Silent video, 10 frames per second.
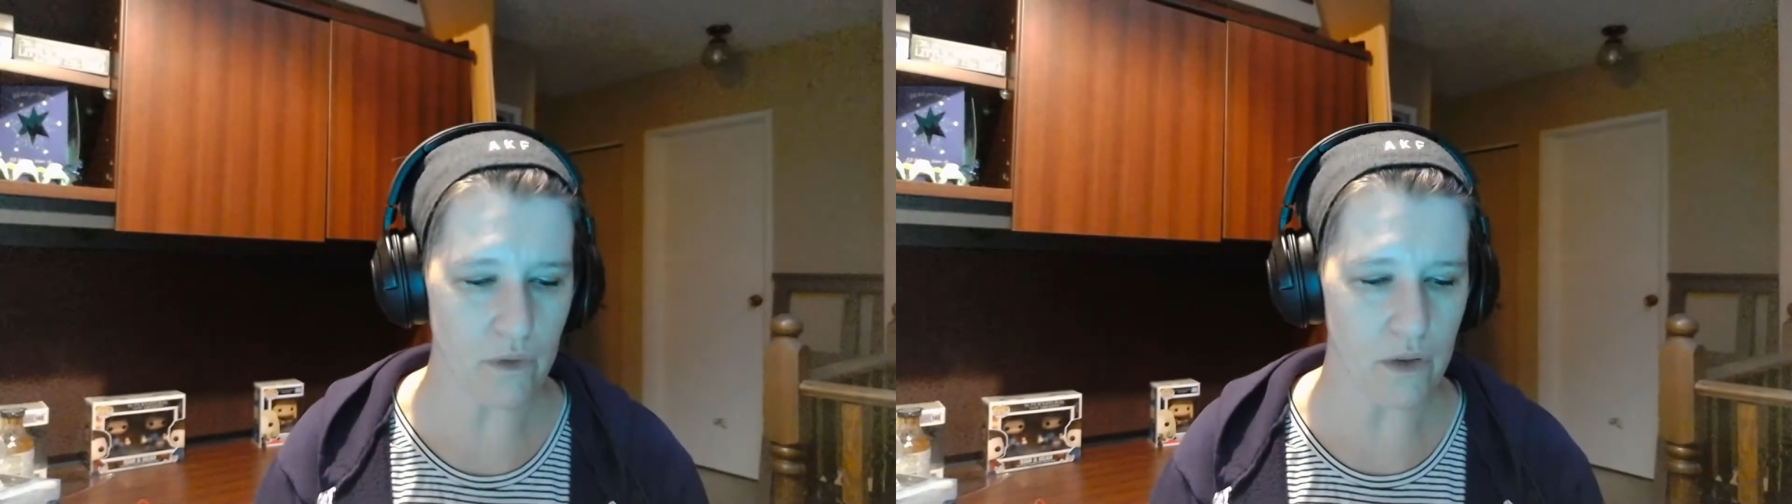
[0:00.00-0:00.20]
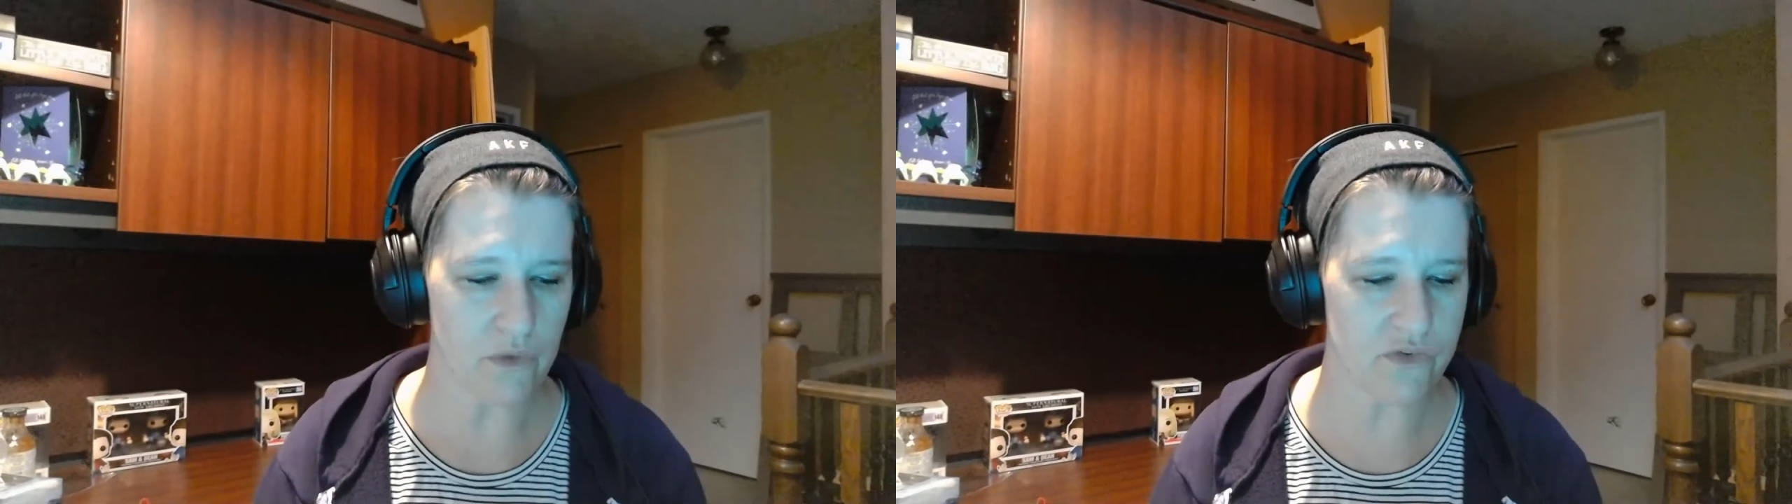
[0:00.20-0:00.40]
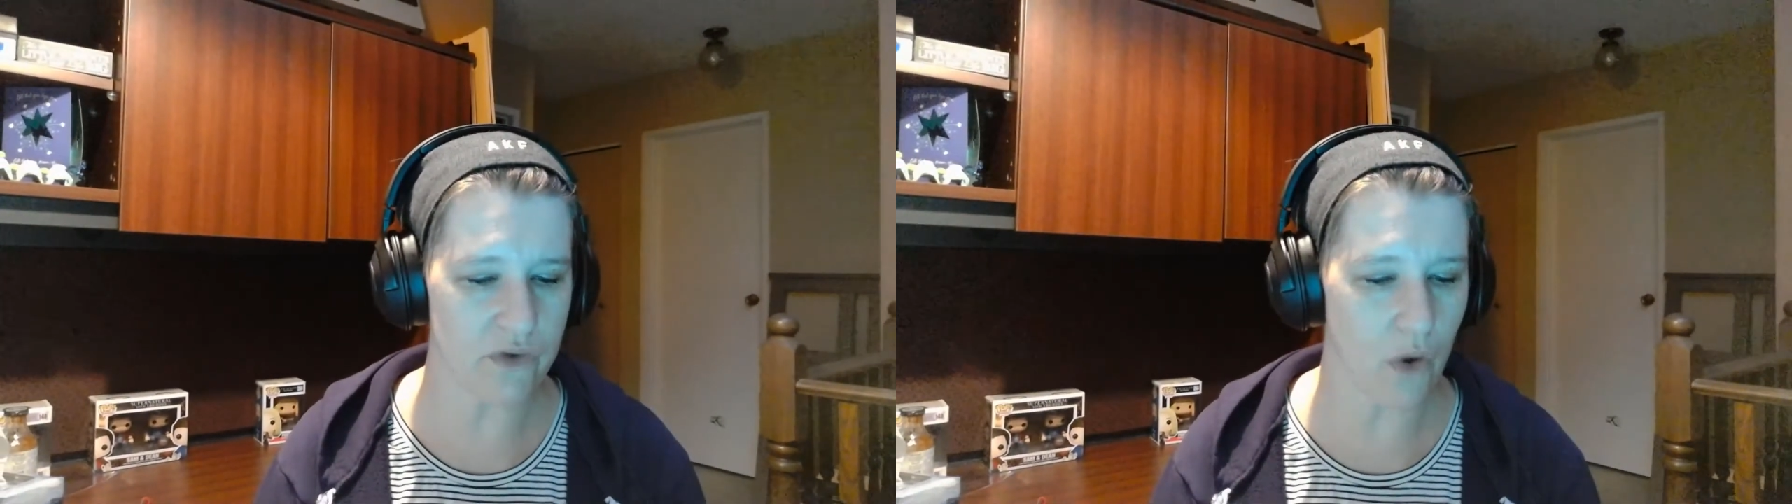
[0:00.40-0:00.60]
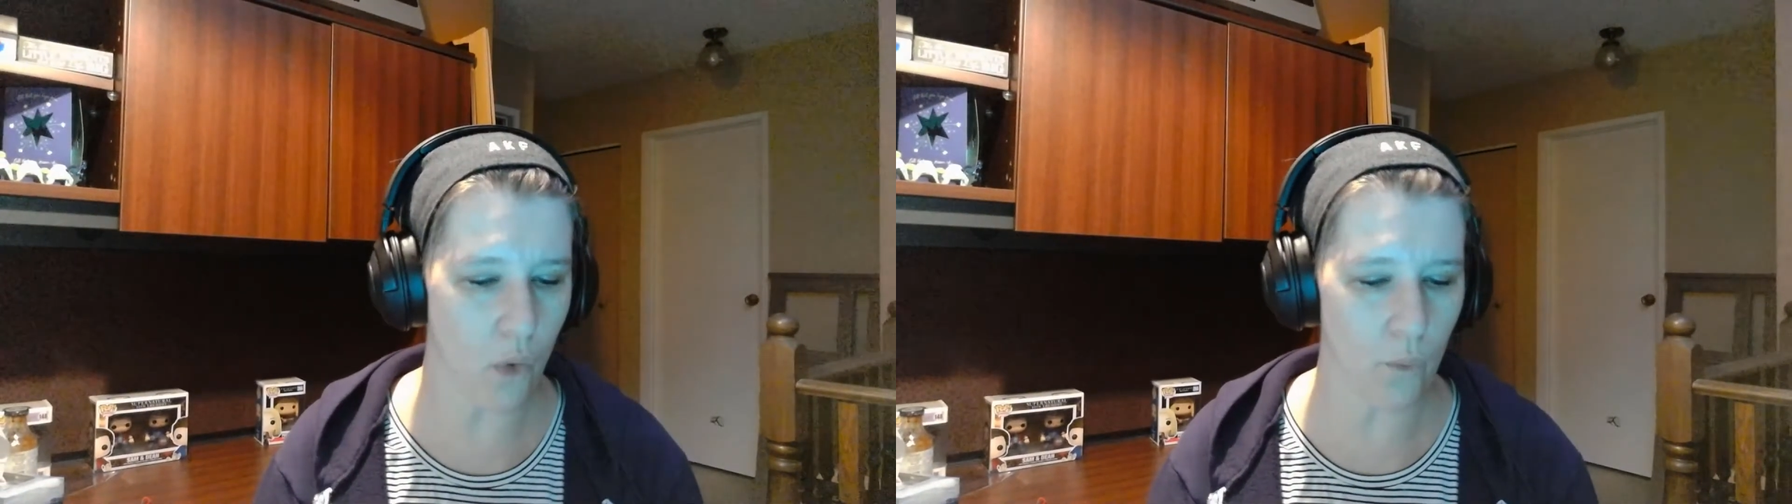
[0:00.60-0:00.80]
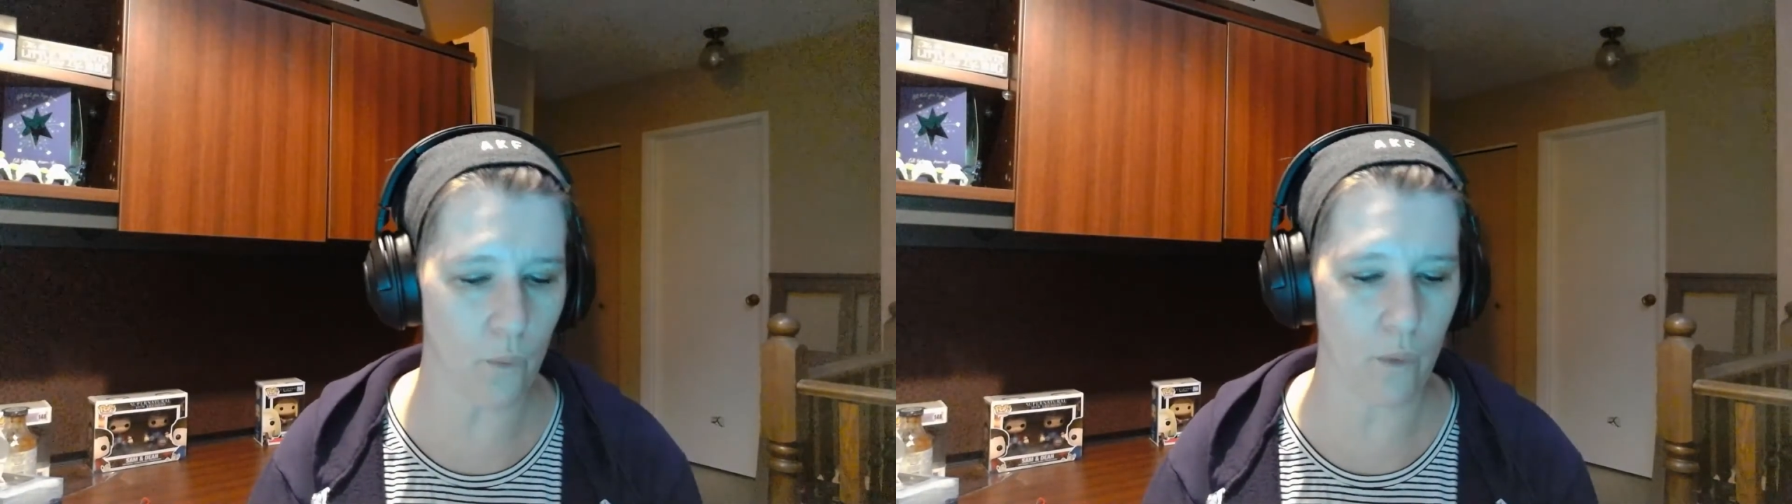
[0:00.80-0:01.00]

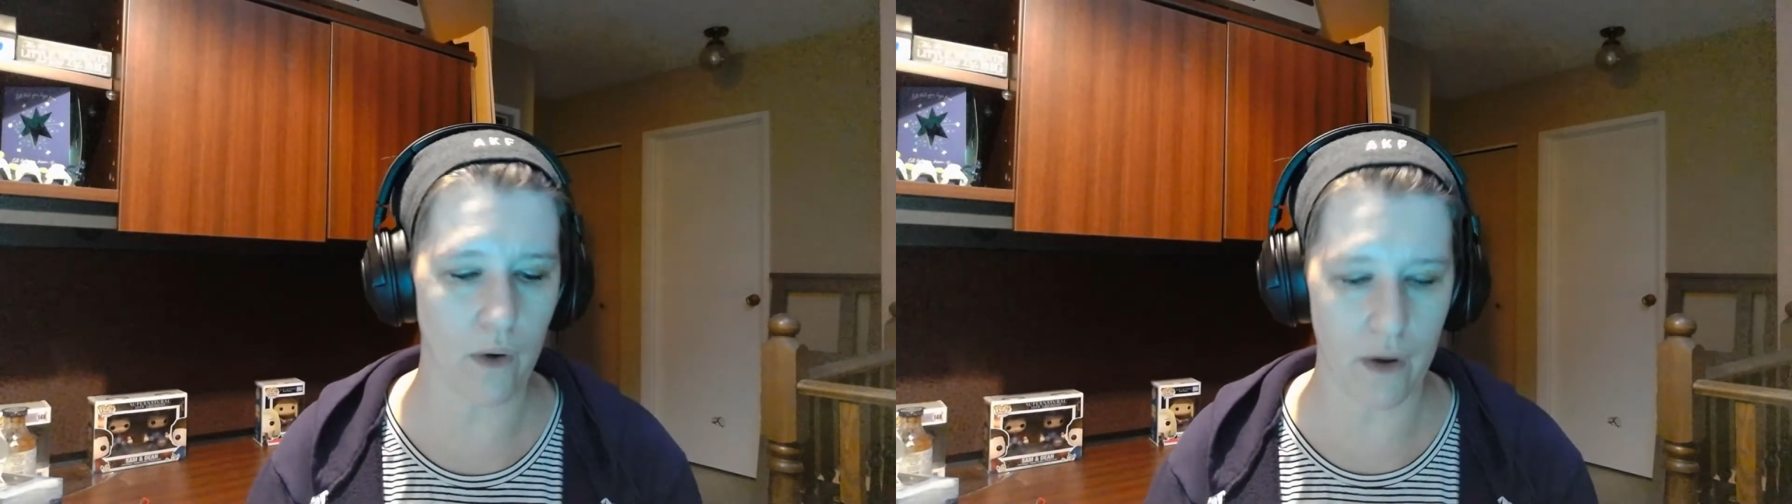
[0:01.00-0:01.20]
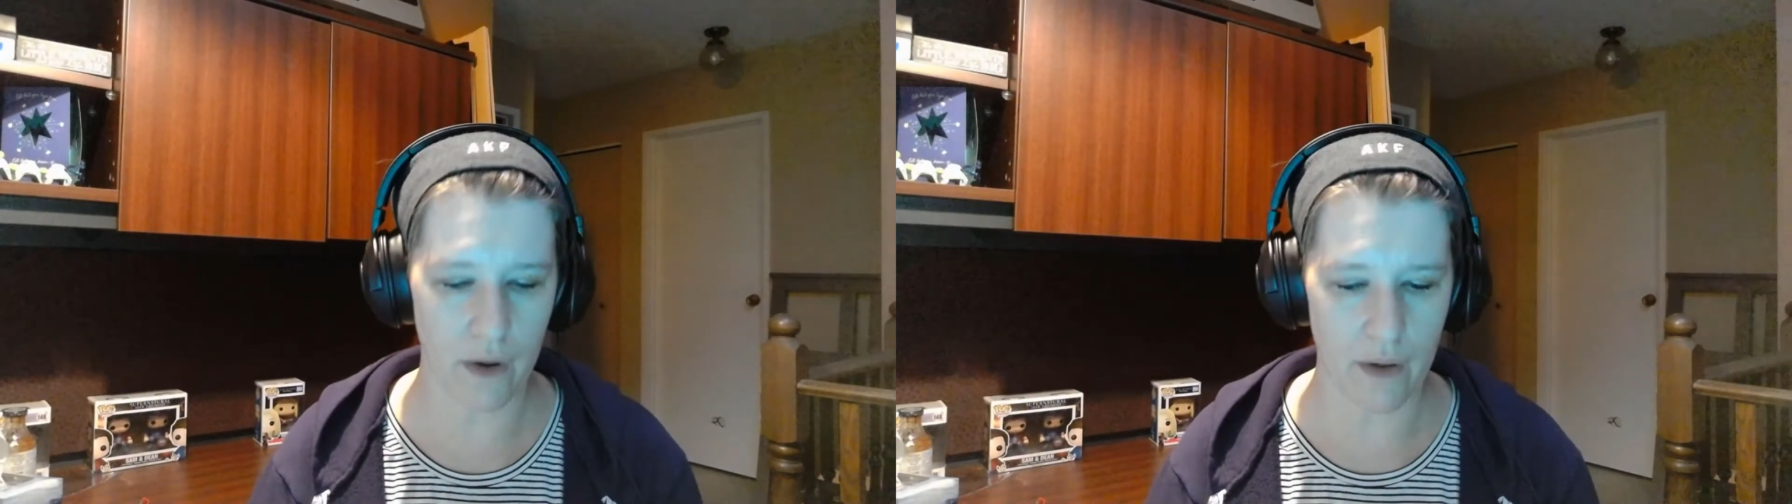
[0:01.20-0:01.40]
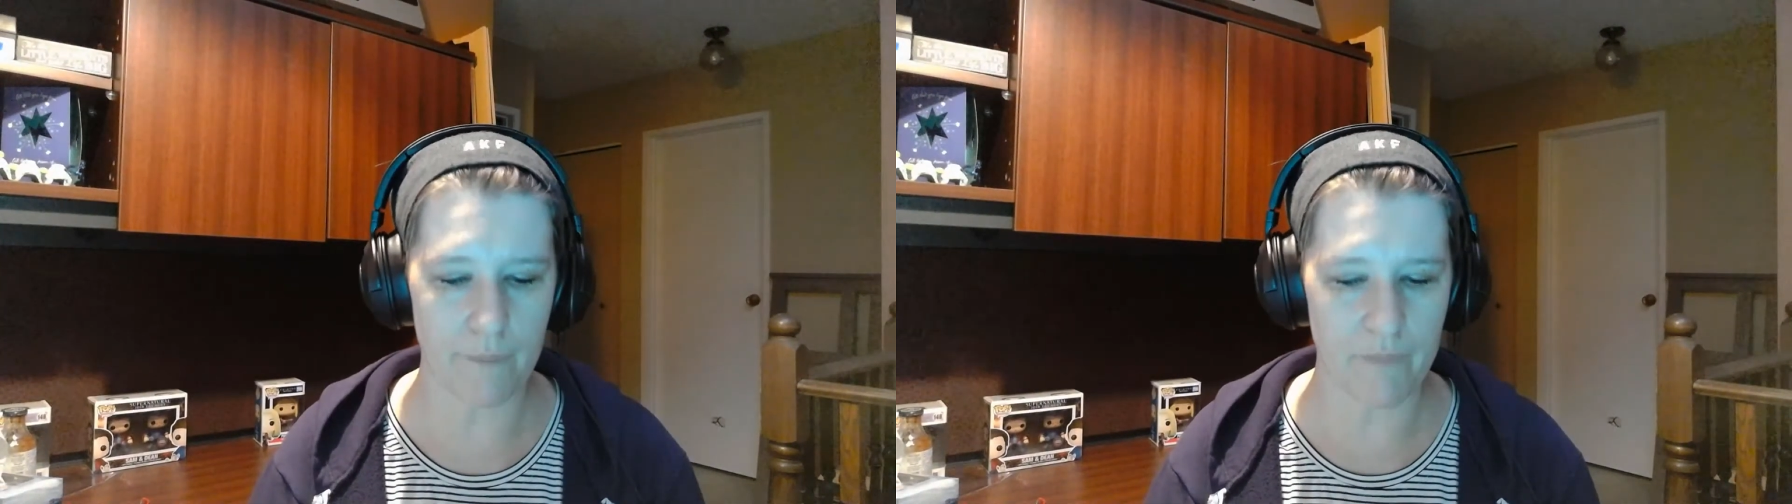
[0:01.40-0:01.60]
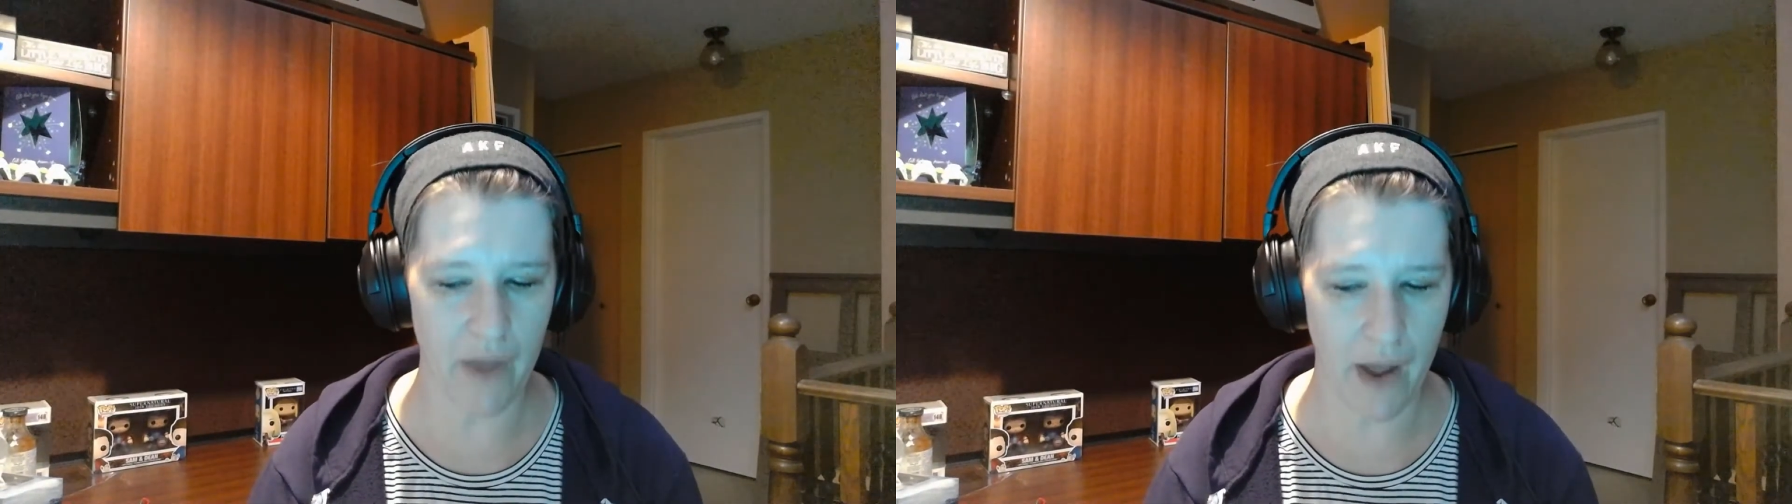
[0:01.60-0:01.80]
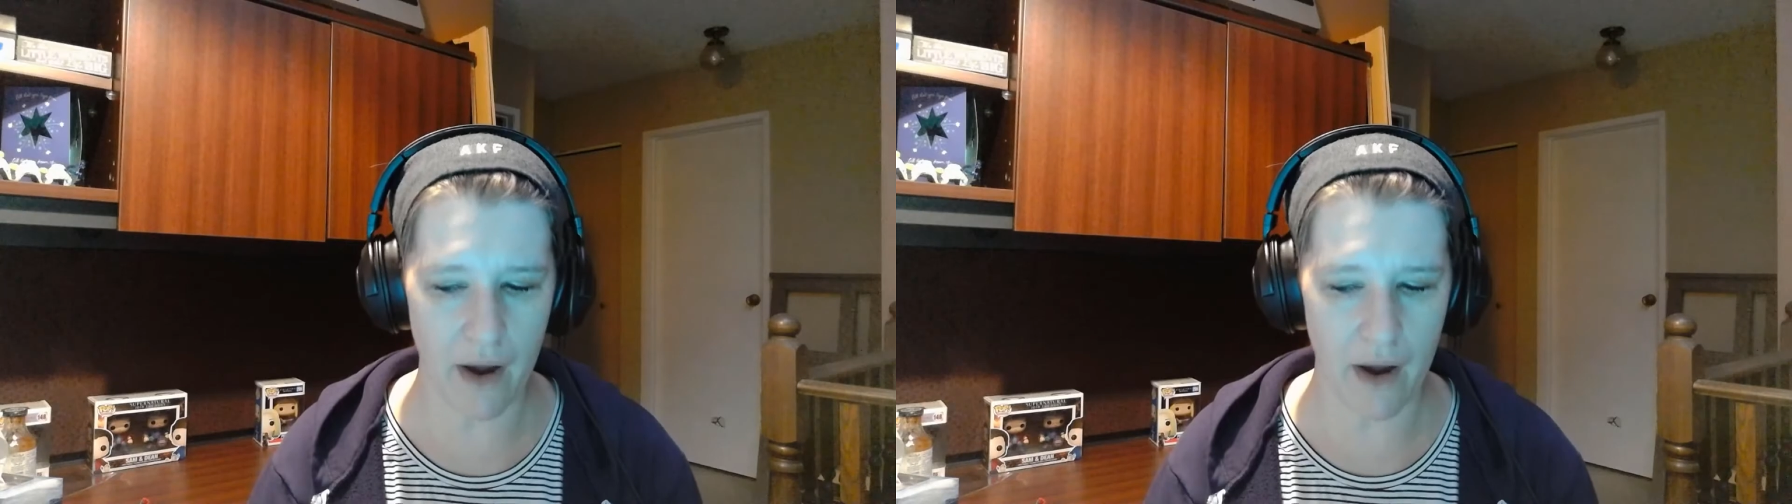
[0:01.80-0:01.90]
So, yeah,